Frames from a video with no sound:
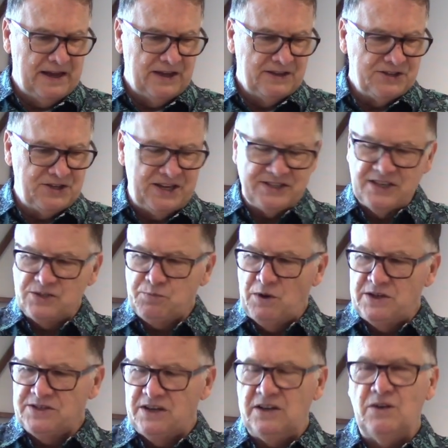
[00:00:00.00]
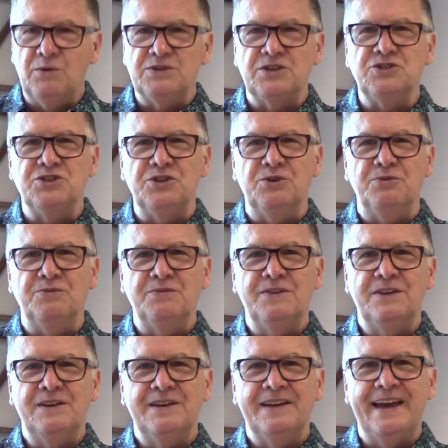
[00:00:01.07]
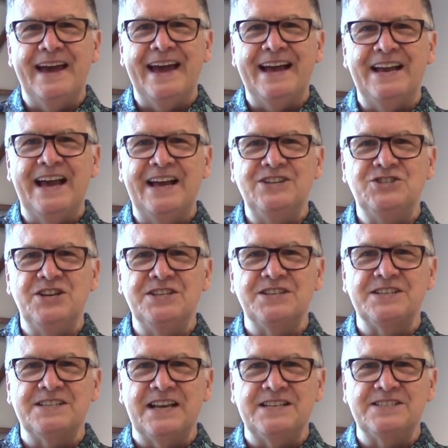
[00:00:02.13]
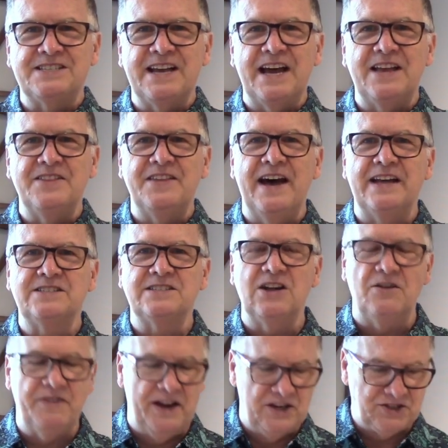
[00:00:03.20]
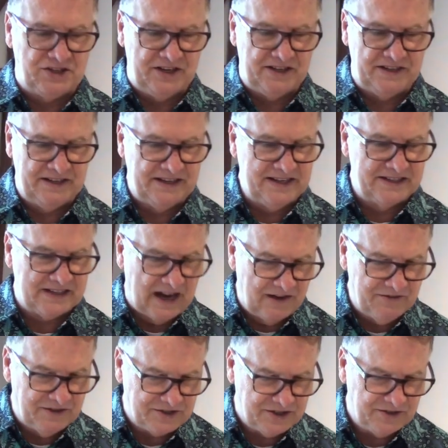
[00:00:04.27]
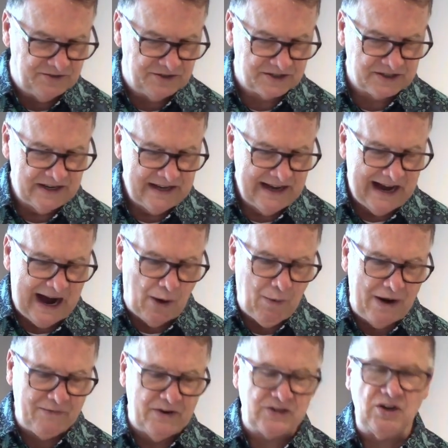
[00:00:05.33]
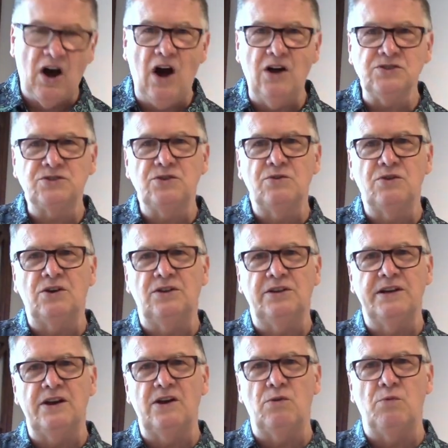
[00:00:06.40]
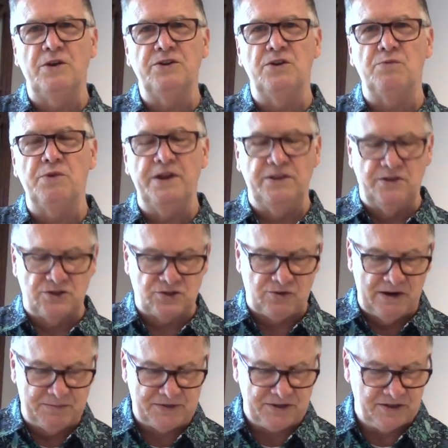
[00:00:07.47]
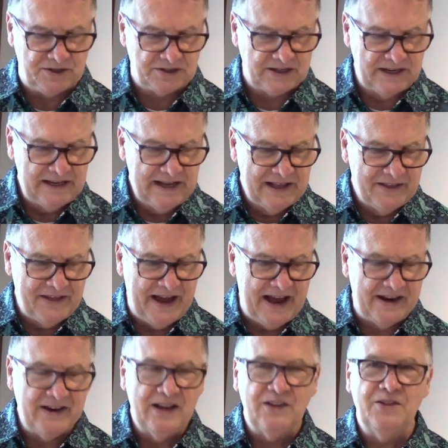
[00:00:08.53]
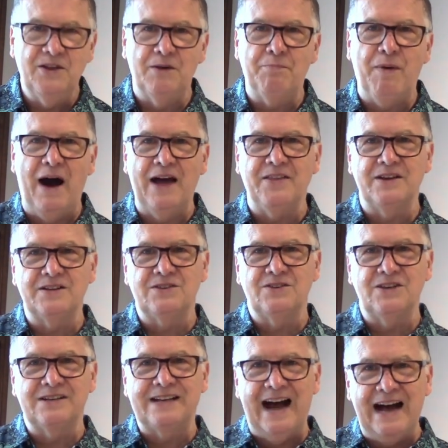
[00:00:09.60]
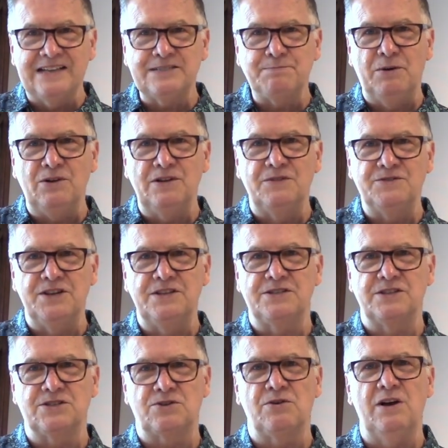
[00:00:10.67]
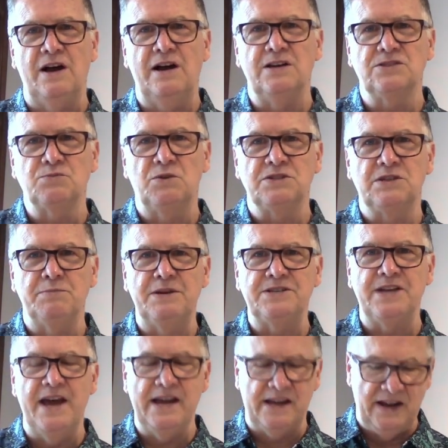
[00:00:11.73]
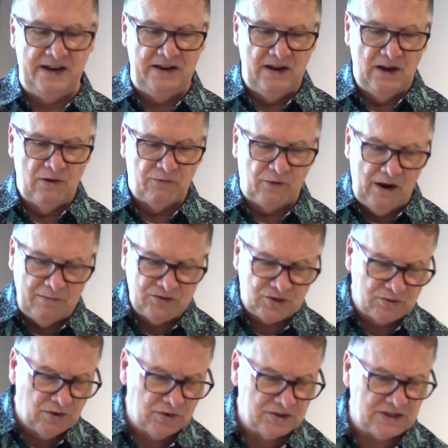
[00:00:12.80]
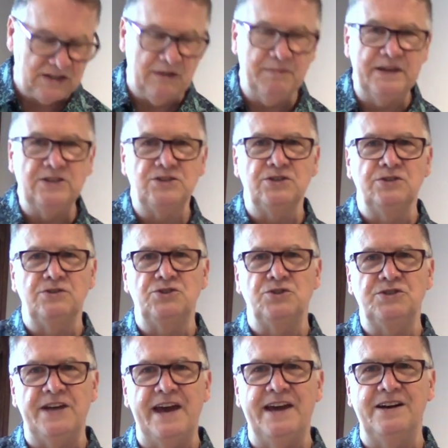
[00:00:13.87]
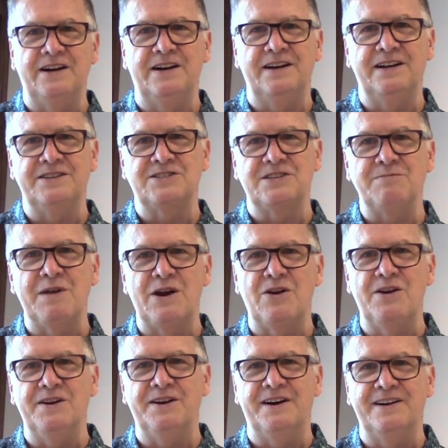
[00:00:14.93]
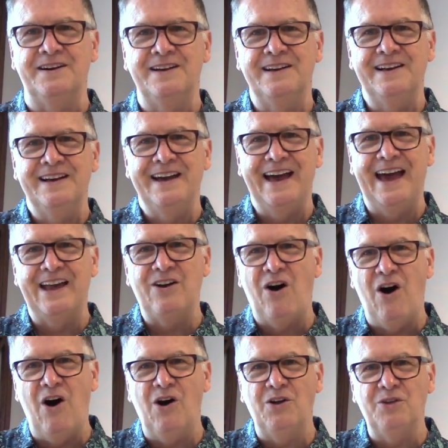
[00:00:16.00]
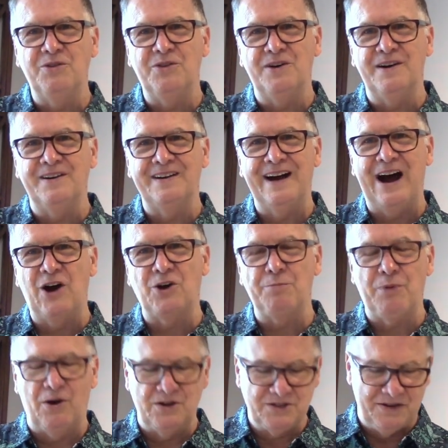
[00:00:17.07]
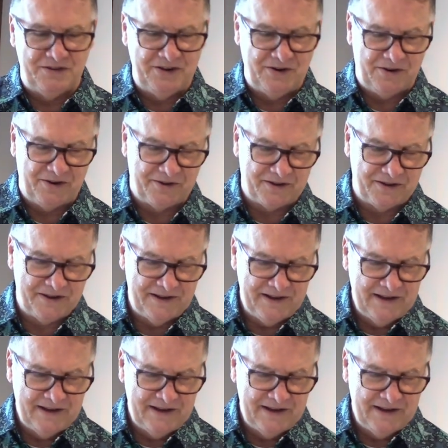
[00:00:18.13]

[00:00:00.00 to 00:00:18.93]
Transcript: Jesus was a, was a Jew. And, and Jesus had said that salvation is of the Jews. However, it's also clear when you read the scriptures that the, the, the, gospel of Jesus Christ was to be taken from Jerusalem into Judea and Samaria and all the outer parts of the earth.